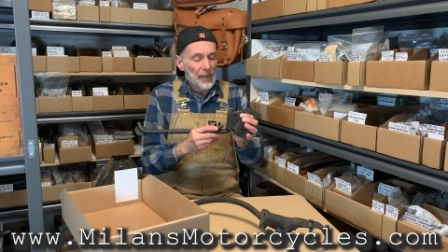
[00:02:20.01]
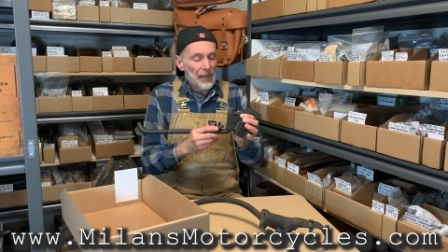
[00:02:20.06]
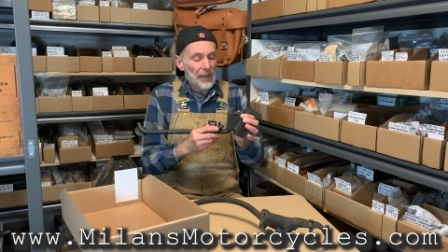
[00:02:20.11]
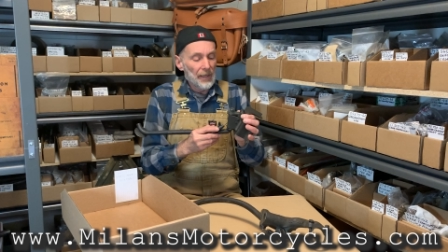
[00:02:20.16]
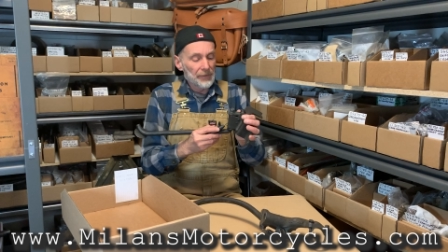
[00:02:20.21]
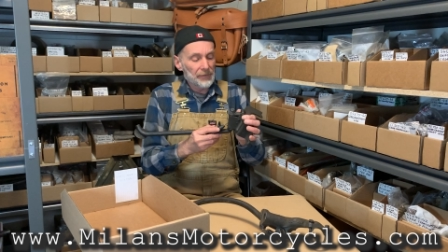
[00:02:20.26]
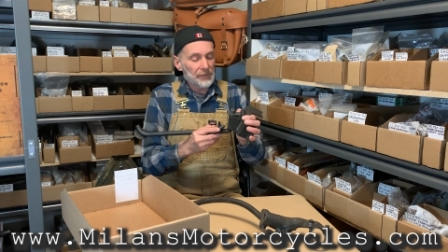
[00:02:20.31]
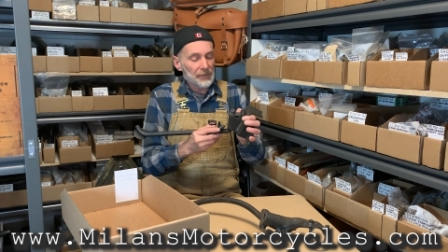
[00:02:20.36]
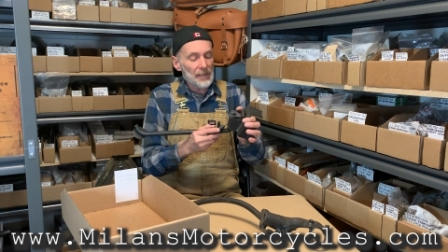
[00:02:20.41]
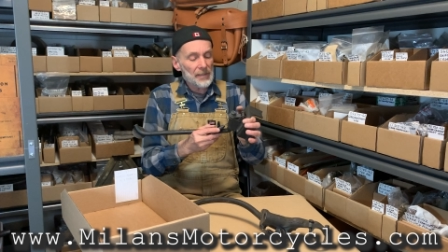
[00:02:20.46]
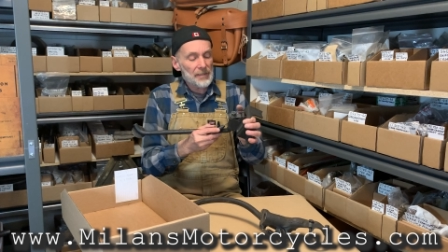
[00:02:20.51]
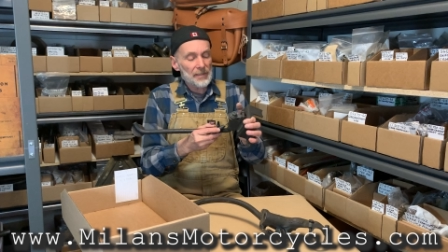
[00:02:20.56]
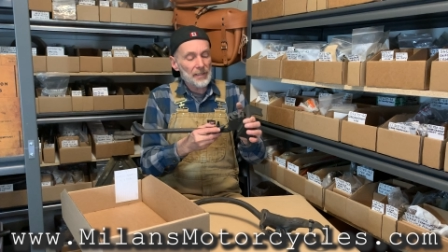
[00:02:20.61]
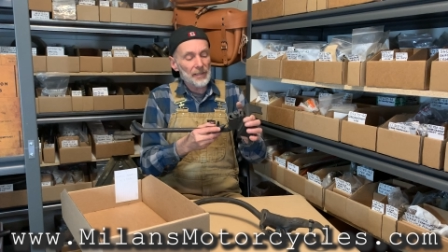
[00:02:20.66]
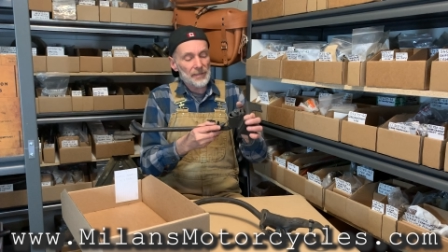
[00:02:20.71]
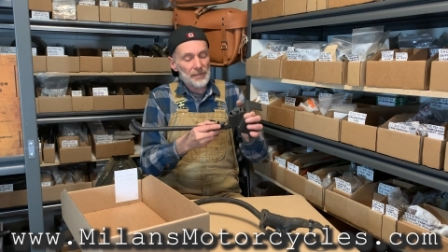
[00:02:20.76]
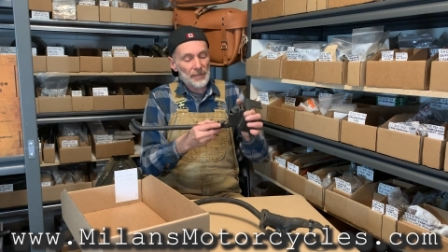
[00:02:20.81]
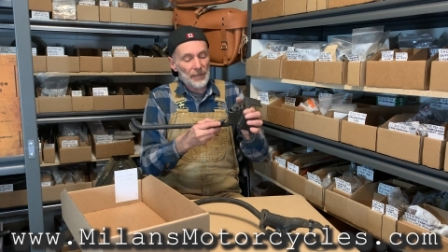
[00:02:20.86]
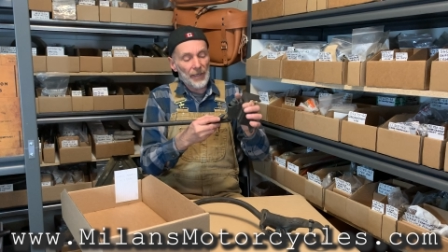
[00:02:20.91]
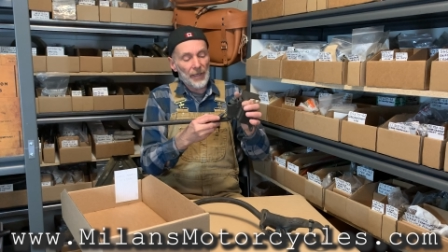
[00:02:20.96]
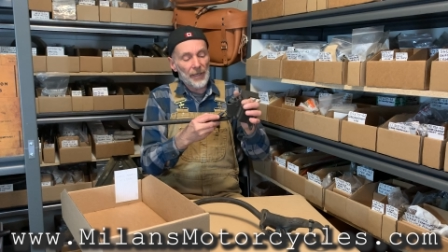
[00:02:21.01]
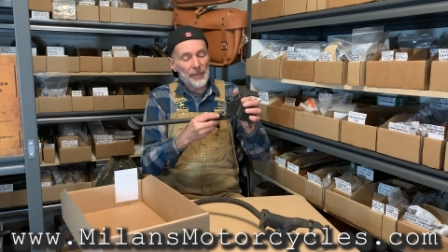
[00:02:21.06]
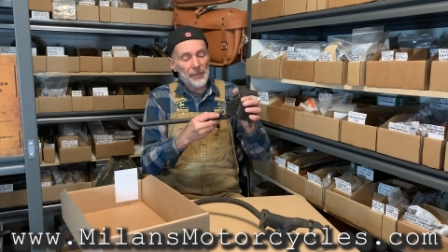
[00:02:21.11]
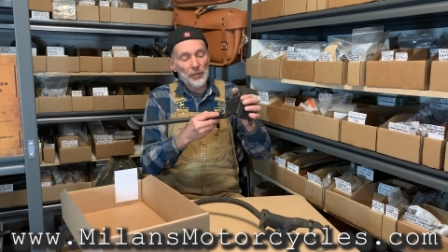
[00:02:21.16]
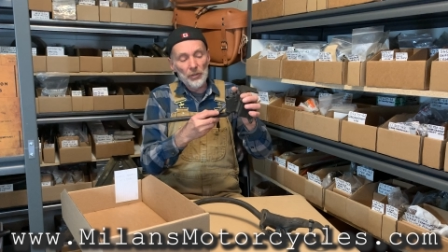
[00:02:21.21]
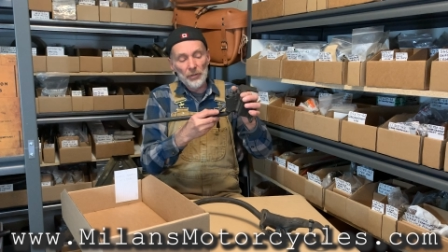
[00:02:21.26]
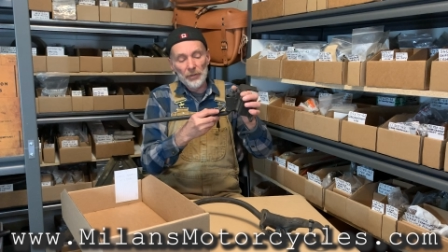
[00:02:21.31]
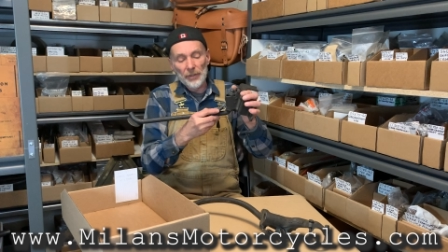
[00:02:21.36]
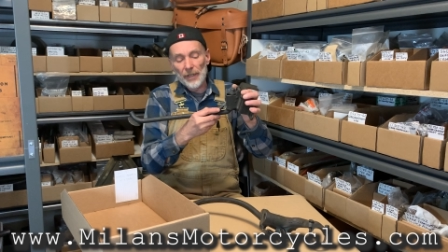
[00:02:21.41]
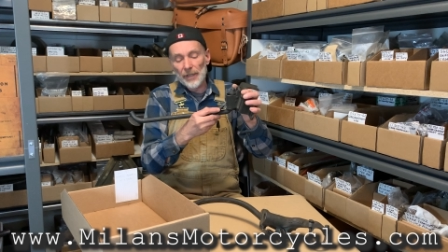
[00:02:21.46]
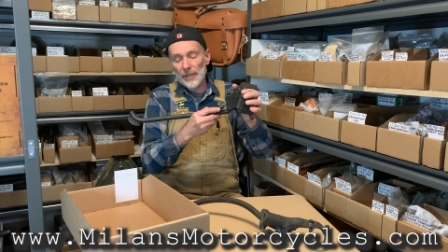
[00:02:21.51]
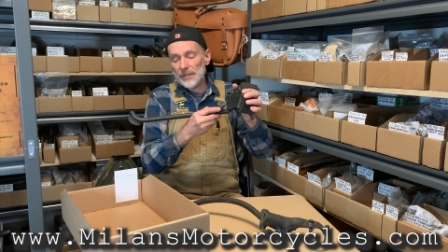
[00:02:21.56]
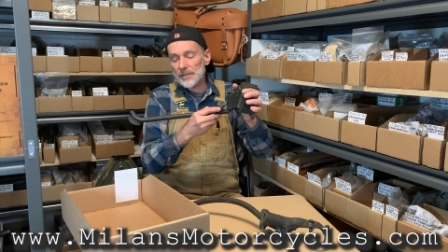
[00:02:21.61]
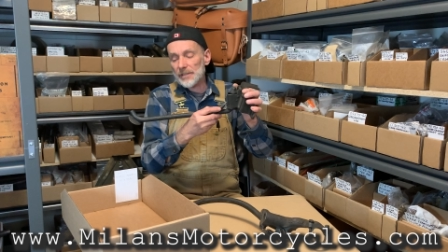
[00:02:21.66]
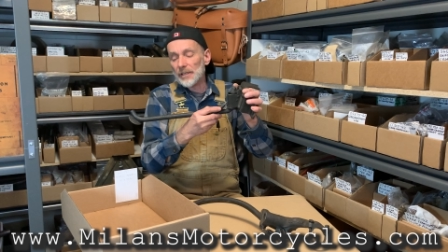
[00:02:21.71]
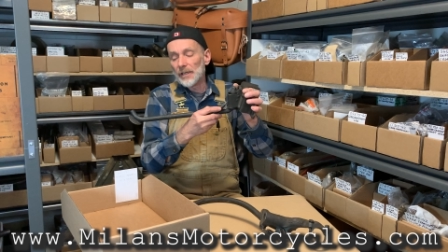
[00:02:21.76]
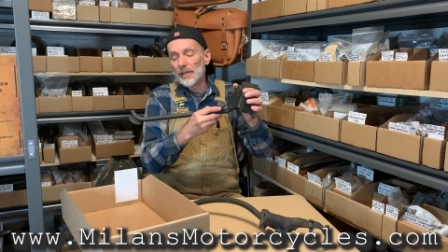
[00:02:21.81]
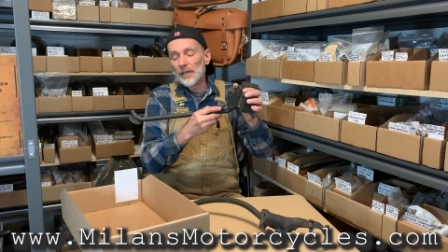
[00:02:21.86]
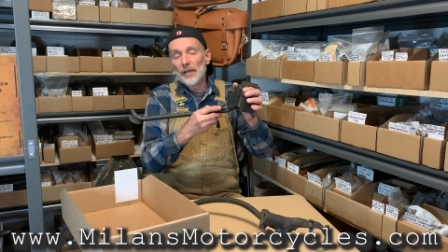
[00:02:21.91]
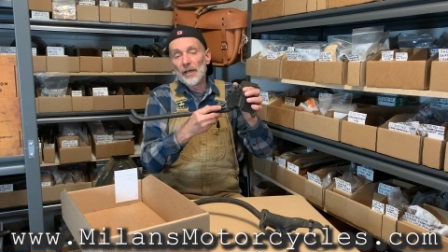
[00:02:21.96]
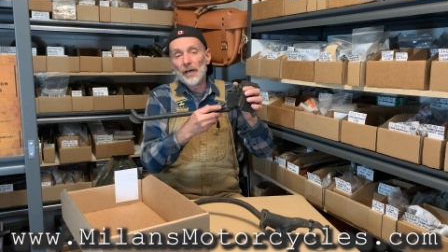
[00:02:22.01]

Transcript: And this is NOS